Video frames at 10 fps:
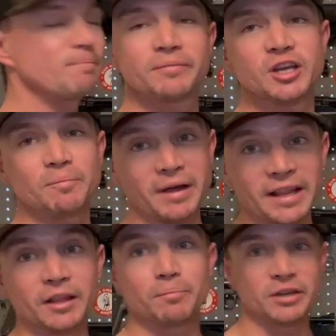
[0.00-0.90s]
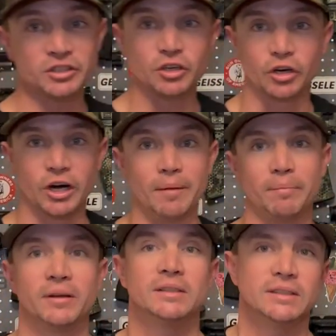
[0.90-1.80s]
to paint the pistol grip.
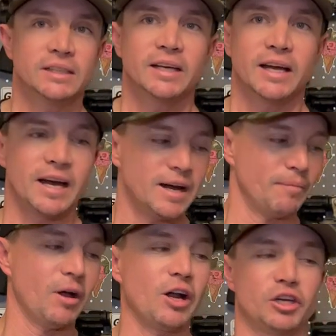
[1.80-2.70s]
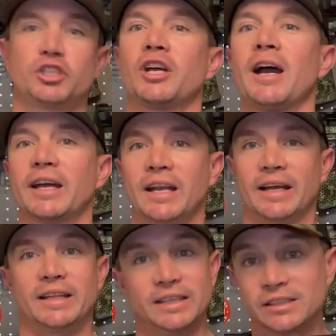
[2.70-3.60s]
On a shotgun
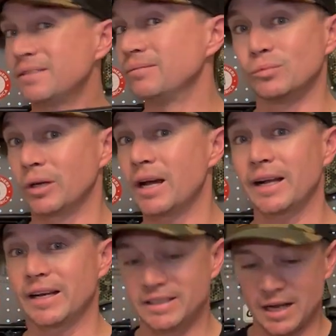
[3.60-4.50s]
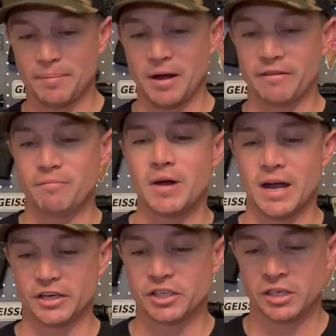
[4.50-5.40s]
like this, we're not gonna tape off
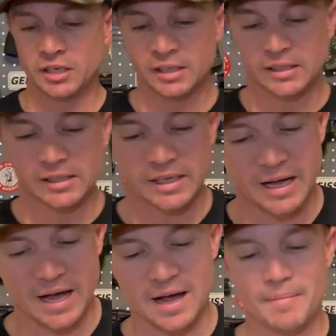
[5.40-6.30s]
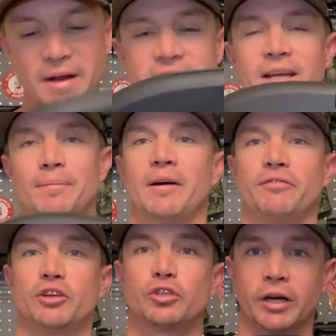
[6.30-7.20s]
much. I might tape off
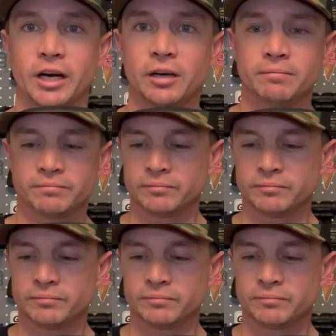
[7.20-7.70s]
the trigger,